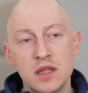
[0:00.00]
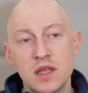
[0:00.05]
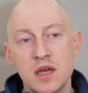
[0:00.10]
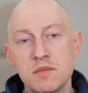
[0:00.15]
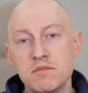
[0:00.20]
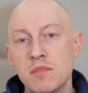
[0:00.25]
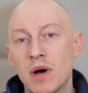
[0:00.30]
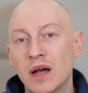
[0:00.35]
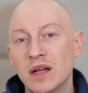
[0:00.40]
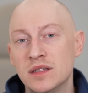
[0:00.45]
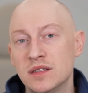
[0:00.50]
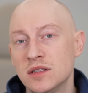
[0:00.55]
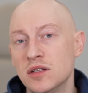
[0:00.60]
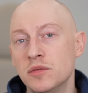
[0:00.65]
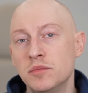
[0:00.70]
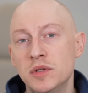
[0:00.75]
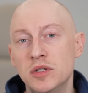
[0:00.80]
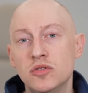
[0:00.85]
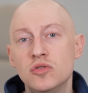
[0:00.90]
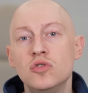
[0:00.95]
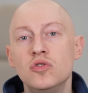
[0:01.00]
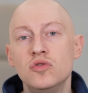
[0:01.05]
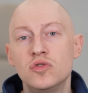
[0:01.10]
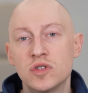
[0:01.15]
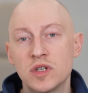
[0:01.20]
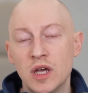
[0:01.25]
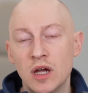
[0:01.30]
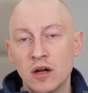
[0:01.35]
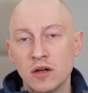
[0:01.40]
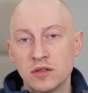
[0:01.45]
they might still be too
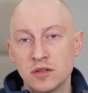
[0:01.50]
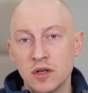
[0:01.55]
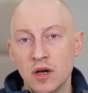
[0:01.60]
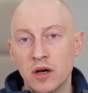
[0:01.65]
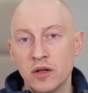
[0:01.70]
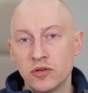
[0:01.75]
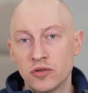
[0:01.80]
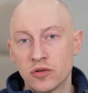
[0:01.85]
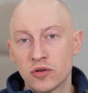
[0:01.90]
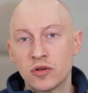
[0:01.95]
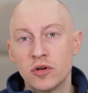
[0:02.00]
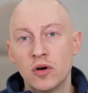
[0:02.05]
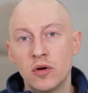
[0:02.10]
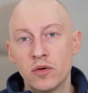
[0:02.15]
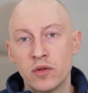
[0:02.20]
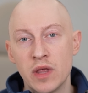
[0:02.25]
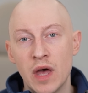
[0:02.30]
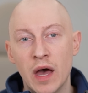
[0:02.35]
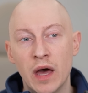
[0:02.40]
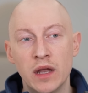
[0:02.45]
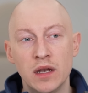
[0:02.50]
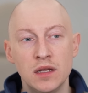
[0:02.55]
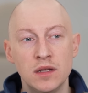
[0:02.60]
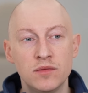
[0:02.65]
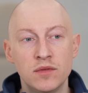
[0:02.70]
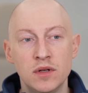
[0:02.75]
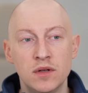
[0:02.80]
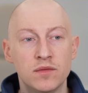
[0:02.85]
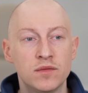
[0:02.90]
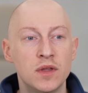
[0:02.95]
scared to undergo that,
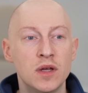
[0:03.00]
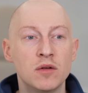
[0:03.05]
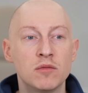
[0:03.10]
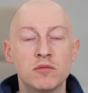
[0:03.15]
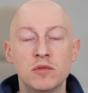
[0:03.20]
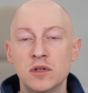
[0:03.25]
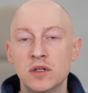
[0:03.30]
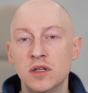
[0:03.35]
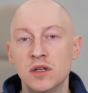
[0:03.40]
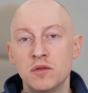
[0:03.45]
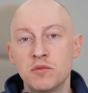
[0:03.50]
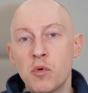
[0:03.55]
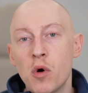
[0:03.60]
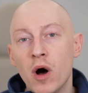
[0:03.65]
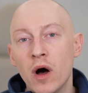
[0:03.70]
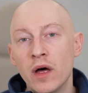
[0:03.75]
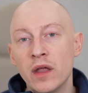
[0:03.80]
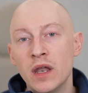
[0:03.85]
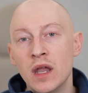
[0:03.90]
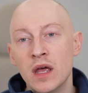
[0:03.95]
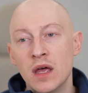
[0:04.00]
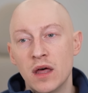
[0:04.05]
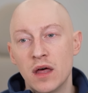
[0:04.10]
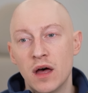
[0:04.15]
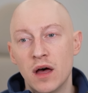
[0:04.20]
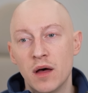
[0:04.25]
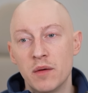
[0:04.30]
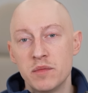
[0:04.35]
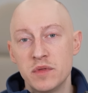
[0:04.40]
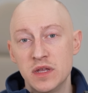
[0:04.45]
even if they really want
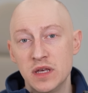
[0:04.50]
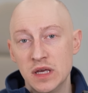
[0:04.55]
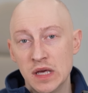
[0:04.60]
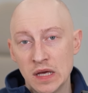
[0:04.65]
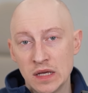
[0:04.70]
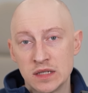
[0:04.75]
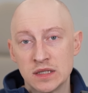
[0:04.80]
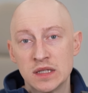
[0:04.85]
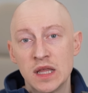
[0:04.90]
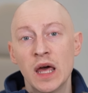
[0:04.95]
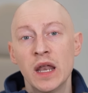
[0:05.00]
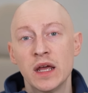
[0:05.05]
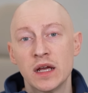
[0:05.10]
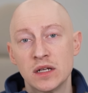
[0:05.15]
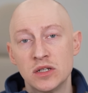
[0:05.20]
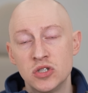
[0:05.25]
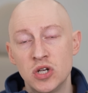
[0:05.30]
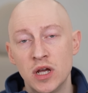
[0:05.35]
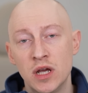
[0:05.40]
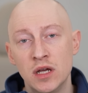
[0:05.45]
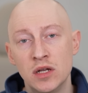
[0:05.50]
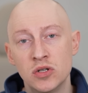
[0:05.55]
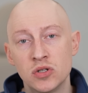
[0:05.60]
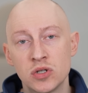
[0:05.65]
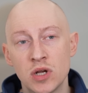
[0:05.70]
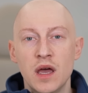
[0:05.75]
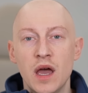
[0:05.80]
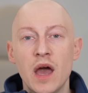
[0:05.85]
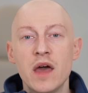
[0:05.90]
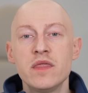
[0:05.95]
um, the aesthetic change.
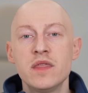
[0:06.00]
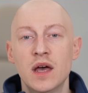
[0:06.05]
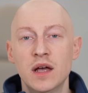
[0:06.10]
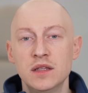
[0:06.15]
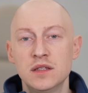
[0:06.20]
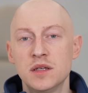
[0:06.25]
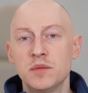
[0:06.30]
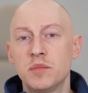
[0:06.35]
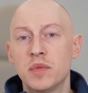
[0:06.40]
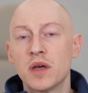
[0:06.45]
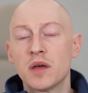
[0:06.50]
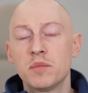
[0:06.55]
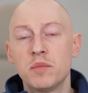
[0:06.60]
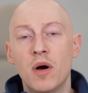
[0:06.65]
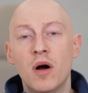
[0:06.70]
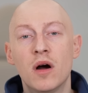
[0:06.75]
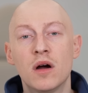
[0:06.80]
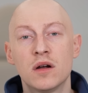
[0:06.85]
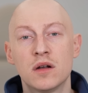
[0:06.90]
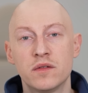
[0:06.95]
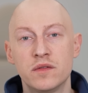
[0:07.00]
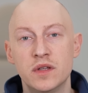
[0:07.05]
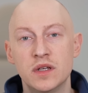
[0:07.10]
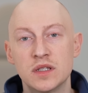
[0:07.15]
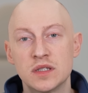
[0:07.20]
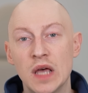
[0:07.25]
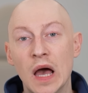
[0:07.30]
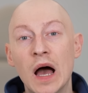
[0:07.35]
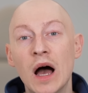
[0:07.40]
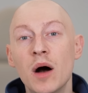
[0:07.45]
And that's a big part of
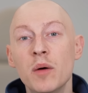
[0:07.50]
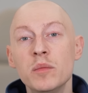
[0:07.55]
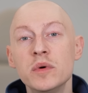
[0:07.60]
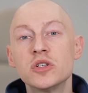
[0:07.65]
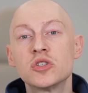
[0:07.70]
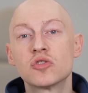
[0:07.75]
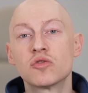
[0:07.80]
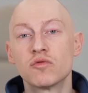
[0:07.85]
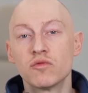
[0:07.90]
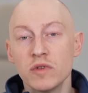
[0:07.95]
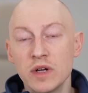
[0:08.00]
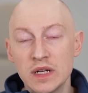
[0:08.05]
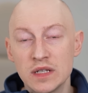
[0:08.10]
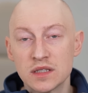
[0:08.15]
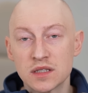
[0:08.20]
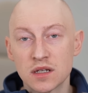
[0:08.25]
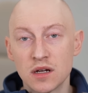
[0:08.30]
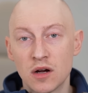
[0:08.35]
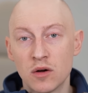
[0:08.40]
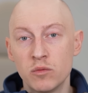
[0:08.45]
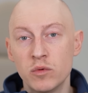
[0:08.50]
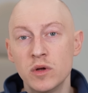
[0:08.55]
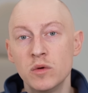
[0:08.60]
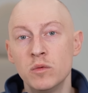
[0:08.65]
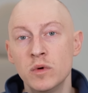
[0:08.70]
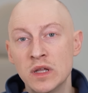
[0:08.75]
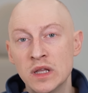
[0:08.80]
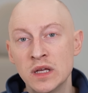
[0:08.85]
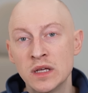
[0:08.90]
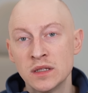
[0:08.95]
this. How much risk are we
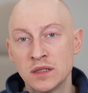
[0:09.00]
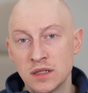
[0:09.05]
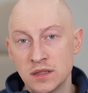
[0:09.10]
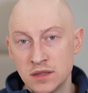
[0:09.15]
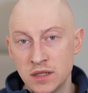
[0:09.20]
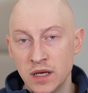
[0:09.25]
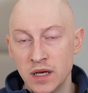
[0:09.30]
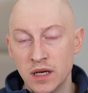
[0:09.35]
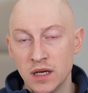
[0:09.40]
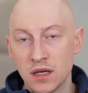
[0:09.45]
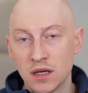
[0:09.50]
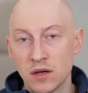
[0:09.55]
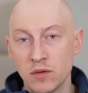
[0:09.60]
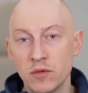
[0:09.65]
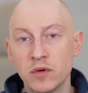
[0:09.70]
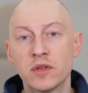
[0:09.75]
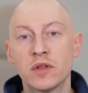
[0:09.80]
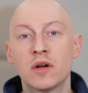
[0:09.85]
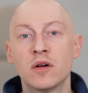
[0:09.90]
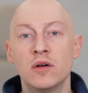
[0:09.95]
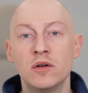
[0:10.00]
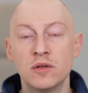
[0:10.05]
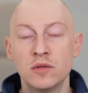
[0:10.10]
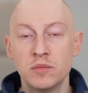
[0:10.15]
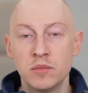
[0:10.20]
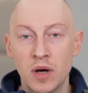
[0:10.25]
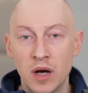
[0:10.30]
willing to take with our own